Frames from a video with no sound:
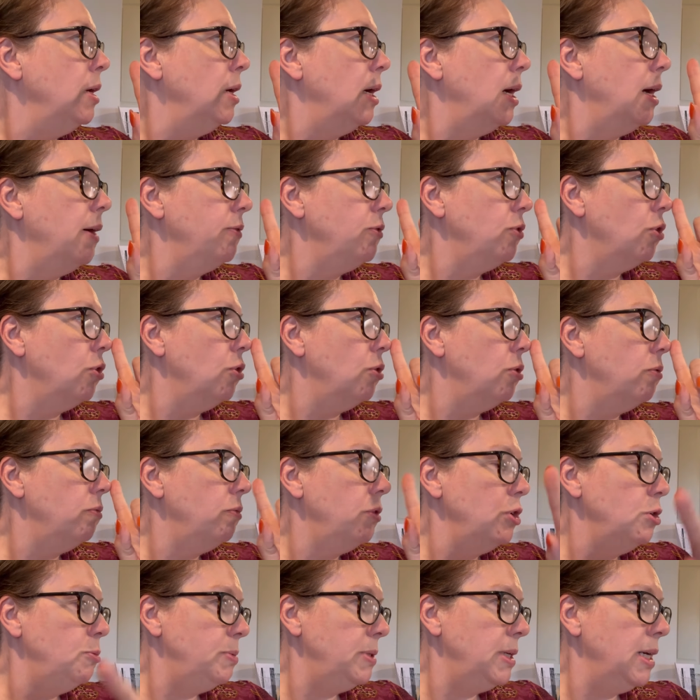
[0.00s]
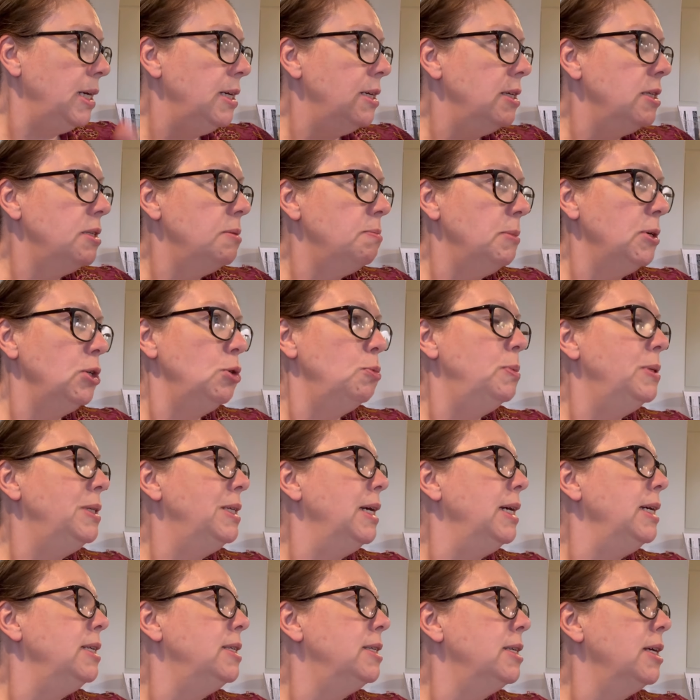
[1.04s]
I've got roast potatoes, mashed
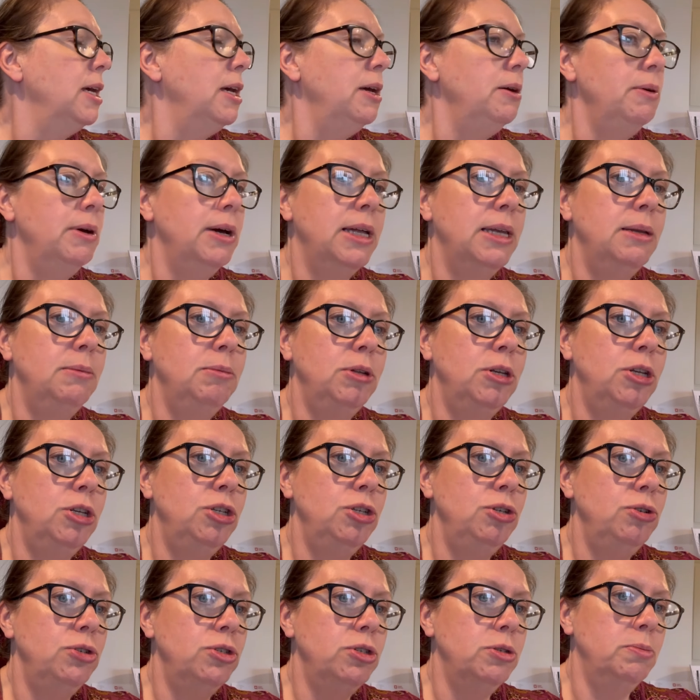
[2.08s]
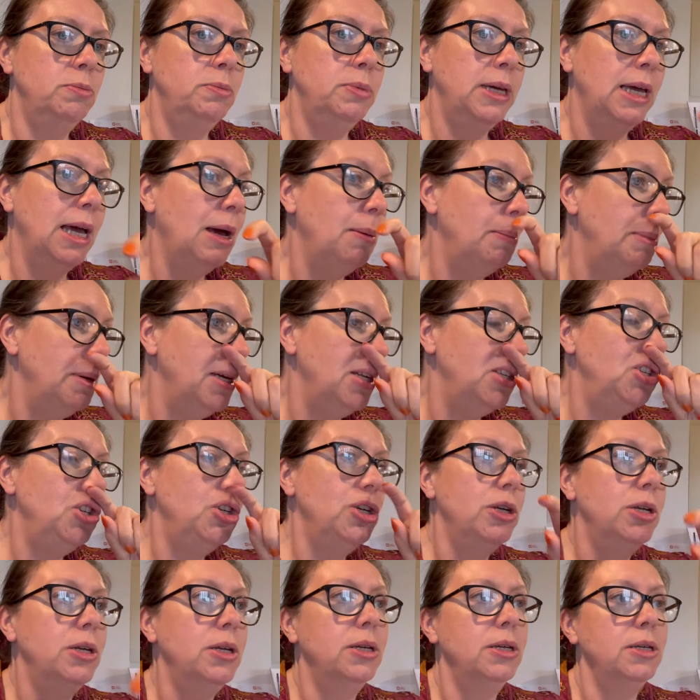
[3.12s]
potato, and I'm going to do some cabbage.
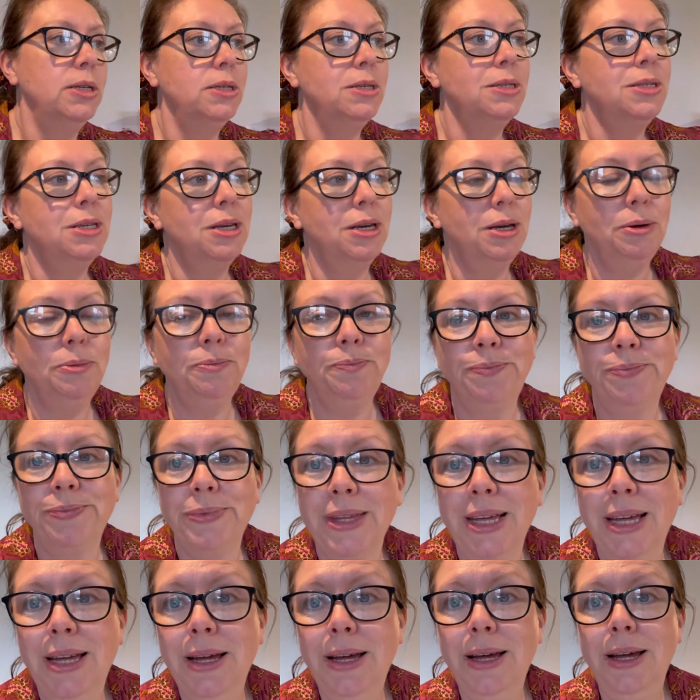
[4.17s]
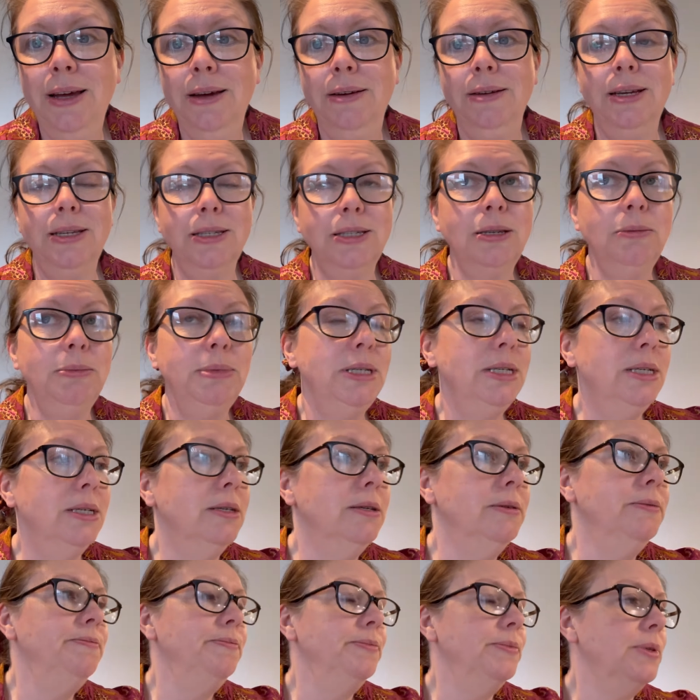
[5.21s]
So that's going to be
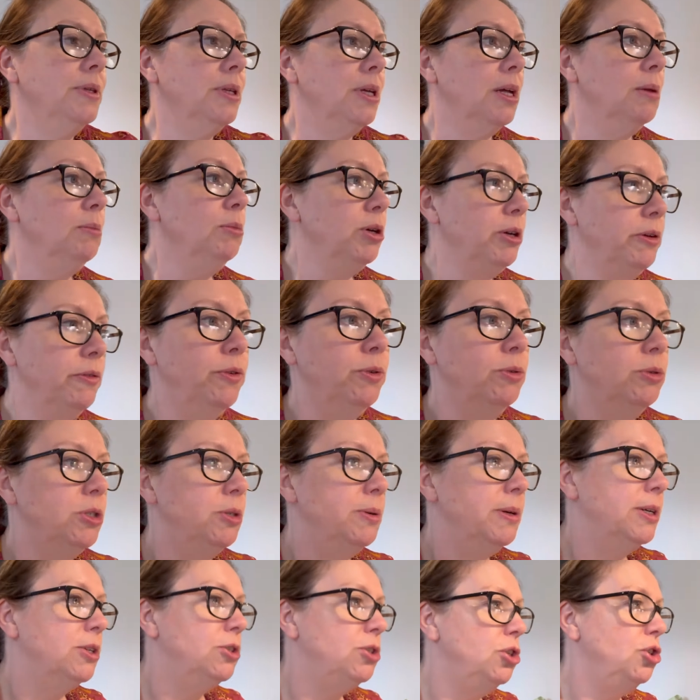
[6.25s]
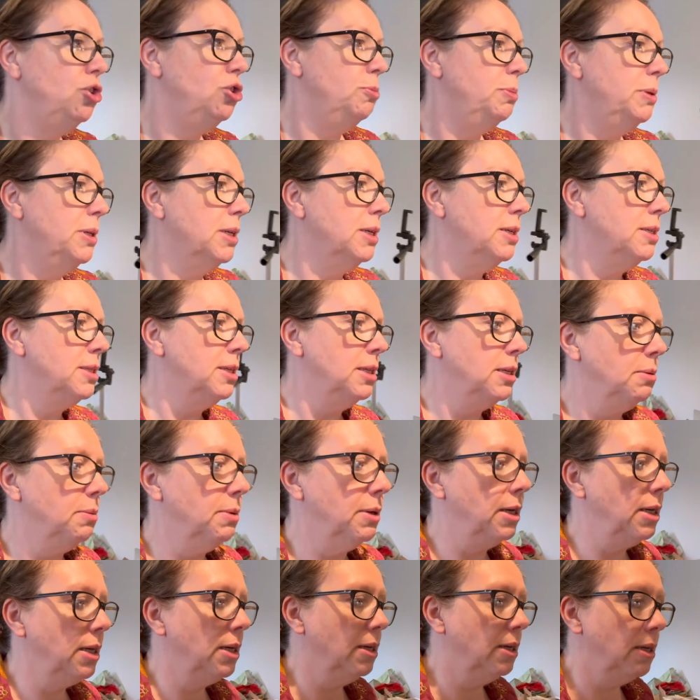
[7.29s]
dinner. I'm looking forward to it, actually. It should be nice
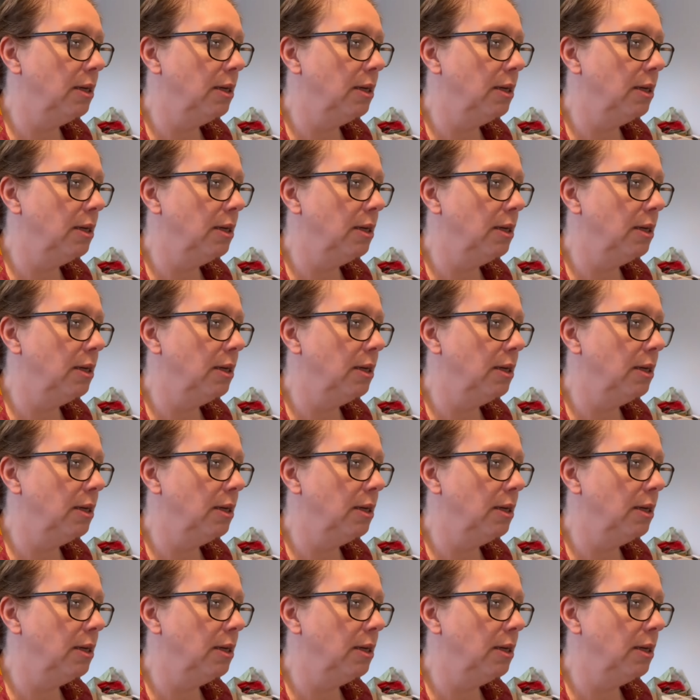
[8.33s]
anyway.